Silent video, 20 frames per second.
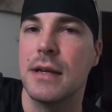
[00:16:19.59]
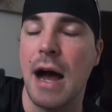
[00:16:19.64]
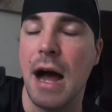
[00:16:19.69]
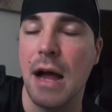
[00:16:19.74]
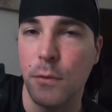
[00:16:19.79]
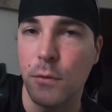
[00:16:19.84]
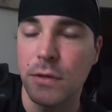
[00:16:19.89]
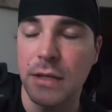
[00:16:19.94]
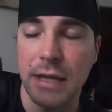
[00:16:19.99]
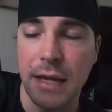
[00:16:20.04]
I
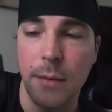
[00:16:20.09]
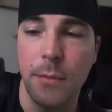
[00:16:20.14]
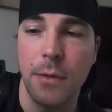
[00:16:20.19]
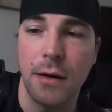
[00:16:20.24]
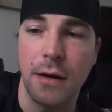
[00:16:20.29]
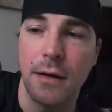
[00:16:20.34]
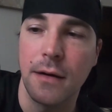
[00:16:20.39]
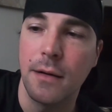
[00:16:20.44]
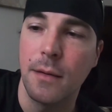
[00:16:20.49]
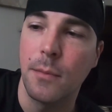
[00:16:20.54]
want the
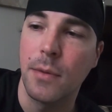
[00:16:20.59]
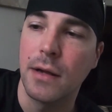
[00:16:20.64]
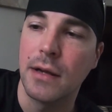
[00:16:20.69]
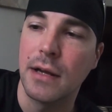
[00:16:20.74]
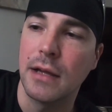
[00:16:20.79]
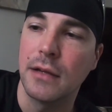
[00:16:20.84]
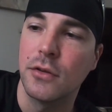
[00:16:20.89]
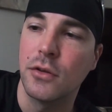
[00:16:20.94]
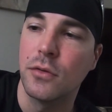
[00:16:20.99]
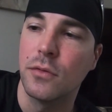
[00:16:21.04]
camera, but
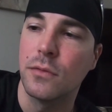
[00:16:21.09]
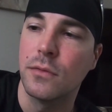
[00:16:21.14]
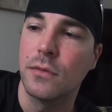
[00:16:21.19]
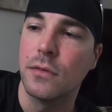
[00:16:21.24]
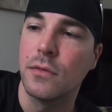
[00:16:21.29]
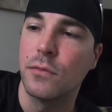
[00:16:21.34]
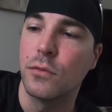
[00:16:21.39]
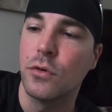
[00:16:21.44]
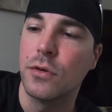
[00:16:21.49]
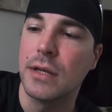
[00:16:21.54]
I
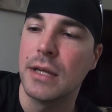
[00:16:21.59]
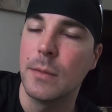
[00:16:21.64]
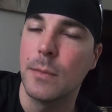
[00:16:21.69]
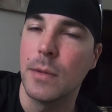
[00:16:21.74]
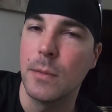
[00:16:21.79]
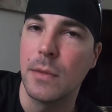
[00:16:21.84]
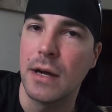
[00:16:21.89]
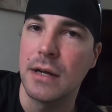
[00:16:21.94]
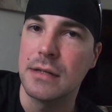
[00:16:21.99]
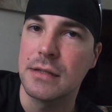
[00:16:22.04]
don't want to keep
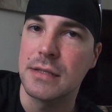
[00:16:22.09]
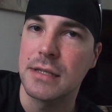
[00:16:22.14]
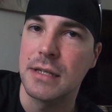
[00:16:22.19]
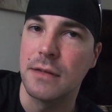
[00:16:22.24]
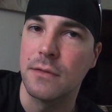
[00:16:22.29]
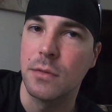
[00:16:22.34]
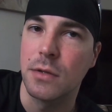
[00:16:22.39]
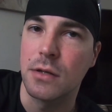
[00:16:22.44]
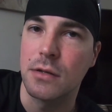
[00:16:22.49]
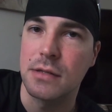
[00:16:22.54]
it
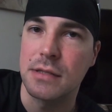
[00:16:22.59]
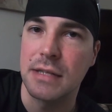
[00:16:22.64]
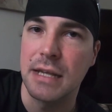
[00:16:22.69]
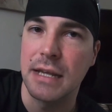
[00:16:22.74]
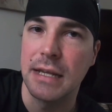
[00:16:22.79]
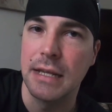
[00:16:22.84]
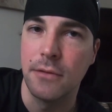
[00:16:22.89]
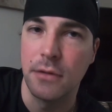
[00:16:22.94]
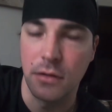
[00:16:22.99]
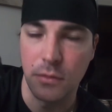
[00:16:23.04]
myself, because they
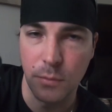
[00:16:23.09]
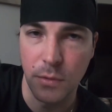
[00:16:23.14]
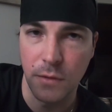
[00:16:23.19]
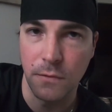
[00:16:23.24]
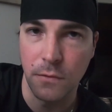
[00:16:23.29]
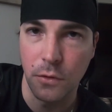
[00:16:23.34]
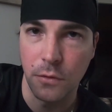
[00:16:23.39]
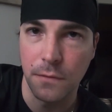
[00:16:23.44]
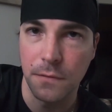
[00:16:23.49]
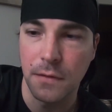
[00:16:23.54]
give it to me
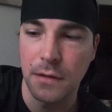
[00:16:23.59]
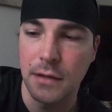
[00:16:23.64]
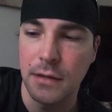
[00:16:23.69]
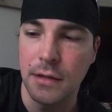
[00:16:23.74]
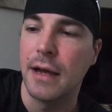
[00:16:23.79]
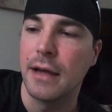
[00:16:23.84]
for free,